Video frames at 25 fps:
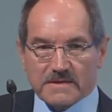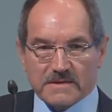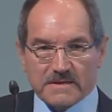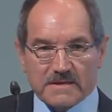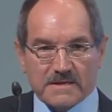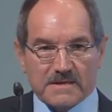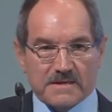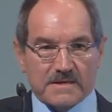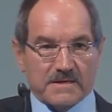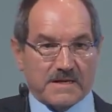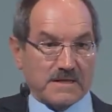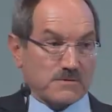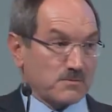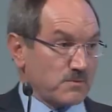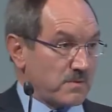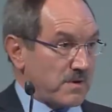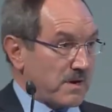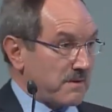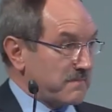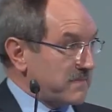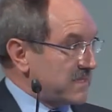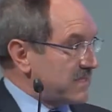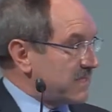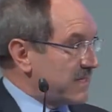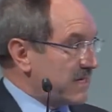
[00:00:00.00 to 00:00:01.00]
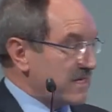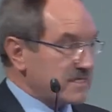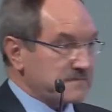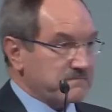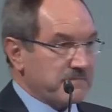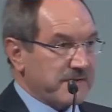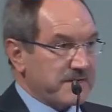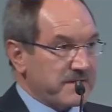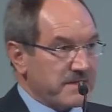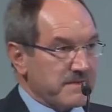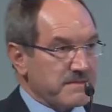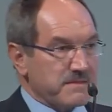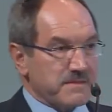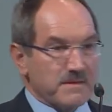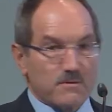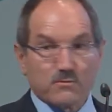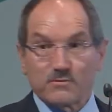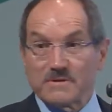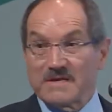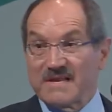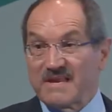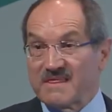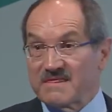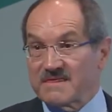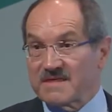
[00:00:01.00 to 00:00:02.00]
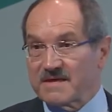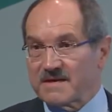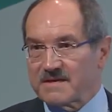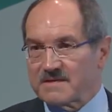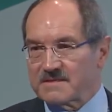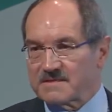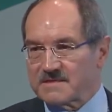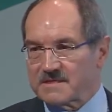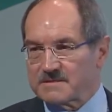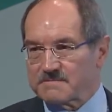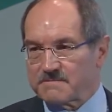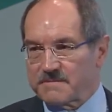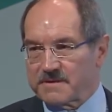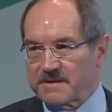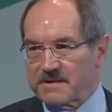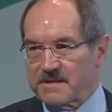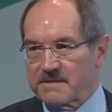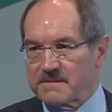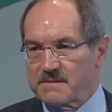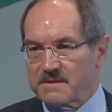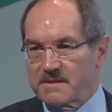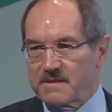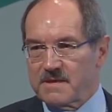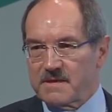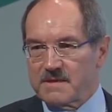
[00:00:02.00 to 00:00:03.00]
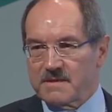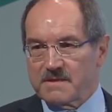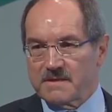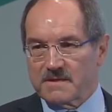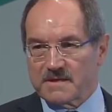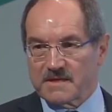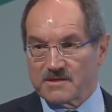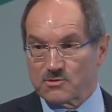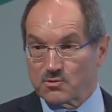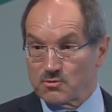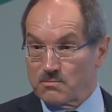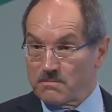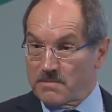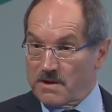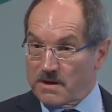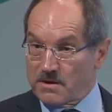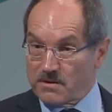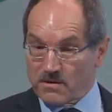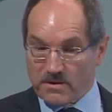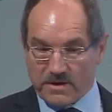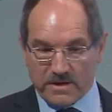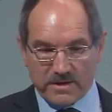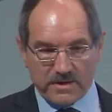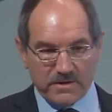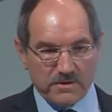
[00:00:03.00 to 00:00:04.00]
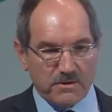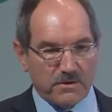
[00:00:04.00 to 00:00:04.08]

major asset. So we have to use